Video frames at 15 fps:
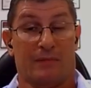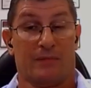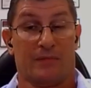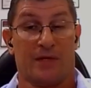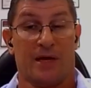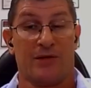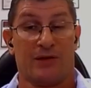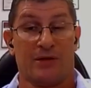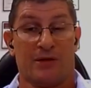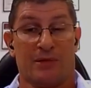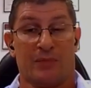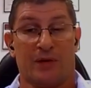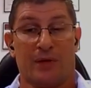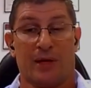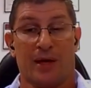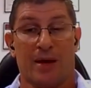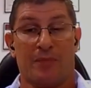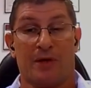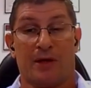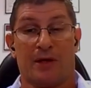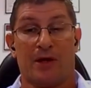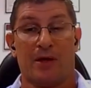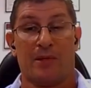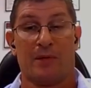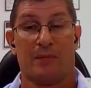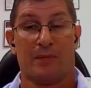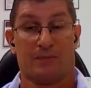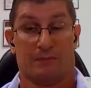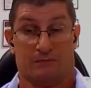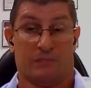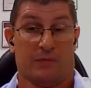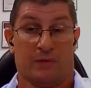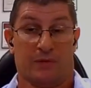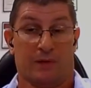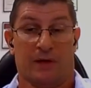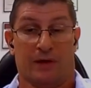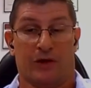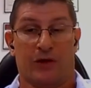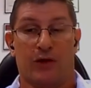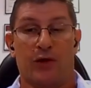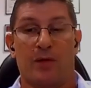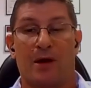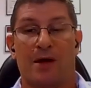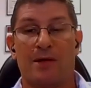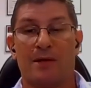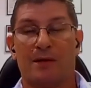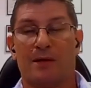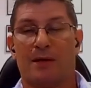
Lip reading: tensions are building up in Cuba.